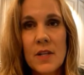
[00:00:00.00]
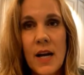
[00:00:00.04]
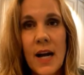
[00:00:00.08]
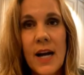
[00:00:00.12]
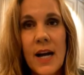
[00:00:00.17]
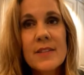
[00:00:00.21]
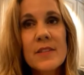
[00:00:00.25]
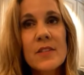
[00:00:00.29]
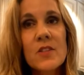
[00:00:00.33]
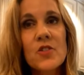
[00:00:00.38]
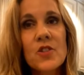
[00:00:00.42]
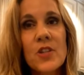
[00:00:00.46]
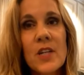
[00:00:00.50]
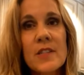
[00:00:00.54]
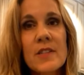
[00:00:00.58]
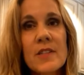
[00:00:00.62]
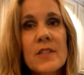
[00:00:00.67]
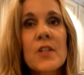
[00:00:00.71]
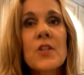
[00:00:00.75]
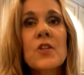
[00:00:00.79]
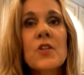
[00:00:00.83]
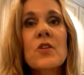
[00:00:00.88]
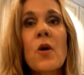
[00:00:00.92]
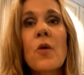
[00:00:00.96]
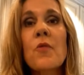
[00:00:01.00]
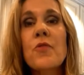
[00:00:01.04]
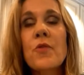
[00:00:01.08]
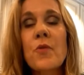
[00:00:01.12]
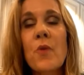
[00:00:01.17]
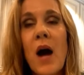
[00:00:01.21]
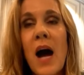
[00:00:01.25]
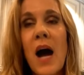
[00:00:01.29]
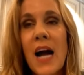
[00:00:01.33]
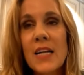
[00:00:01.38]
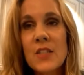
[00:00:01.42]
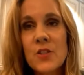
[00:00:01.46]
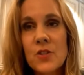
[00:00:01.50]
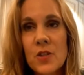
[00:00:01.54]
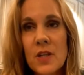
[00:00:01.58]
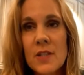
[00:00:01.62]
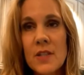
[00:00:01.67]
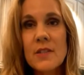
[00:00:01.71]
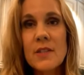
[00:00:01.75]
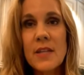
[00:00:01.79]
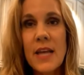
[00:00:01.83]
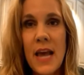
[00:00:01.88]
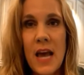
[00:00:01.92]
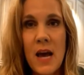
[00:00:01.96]
I suggest that you go through
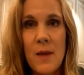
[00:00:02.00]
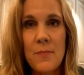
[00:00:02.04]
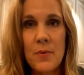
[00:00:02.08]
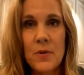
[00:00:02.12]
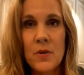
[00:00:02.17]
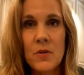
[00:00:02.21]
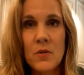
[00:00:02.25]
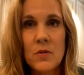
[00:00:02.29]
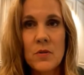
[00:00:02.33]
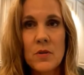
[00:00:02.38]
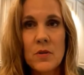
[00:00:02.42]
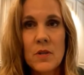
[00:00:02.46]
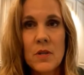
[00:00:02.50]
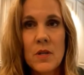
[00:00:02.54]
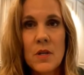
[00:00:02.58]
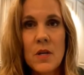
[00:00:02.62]
iTrust Capital